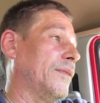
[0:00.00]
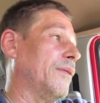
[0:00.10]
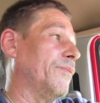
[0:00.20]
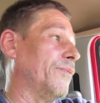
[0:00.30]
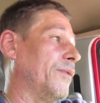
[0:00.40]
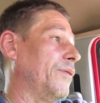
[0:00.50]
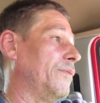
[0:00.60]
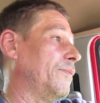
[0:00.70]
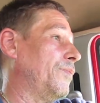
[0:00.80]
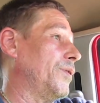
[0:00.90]
to promote
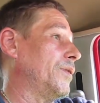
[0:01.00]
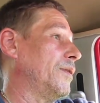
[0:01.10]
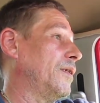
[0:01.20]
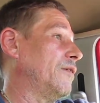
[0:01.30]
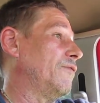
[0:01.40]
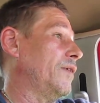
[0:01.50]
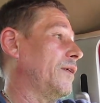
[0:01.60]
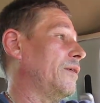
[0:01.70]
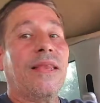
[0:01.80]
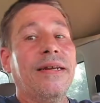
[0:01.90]
push this
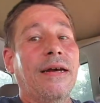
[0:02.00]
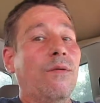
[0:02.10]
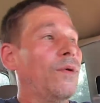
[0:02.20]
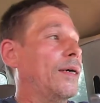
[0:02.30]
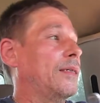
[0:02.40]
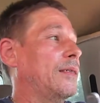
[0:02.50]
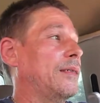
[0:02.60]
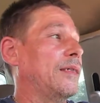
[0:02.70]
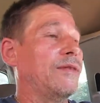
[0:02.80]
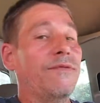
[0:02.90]
video. Now watch
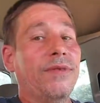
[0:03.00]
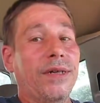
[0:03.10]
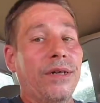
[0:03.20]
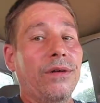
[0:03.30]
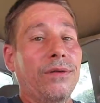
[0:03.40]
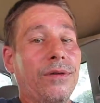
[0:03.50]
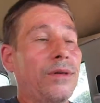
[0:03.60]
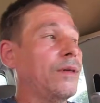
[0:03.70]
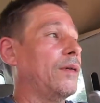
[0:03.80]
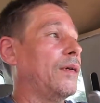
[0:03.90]
this video
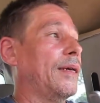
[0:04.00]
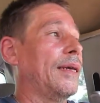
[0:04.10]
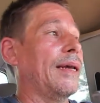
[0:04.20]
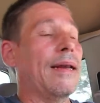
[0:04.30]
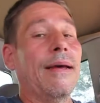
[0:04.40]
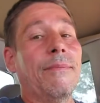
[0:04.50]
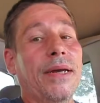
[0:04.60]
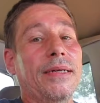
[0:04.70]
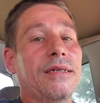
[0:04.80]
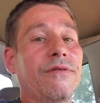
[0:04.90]
get a
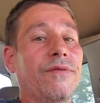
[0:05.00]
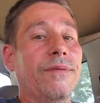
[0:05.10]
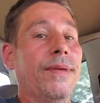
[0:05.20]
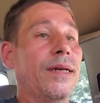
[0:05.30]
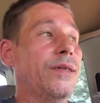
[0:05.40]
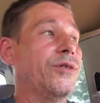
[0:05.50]
massive amount of